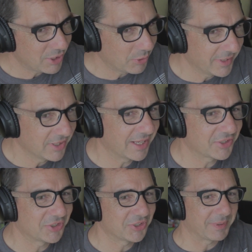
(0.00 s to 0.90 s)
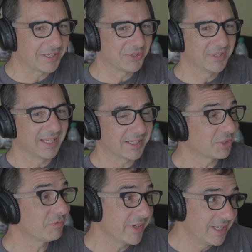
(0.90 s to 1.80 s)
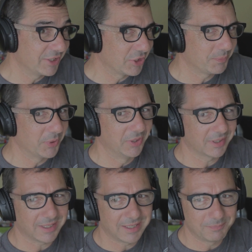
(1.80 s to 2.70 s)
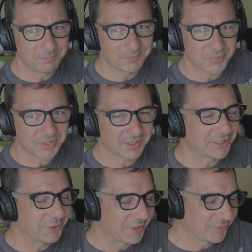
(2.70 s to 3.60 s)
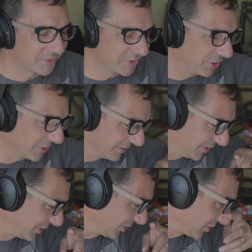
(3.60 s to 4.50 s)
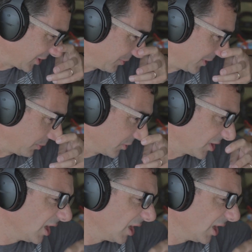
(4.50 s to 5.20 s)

A little bit hesitant about doing that. It's a really good book, but I'll tell you afterwards, and you can decide whether you want to.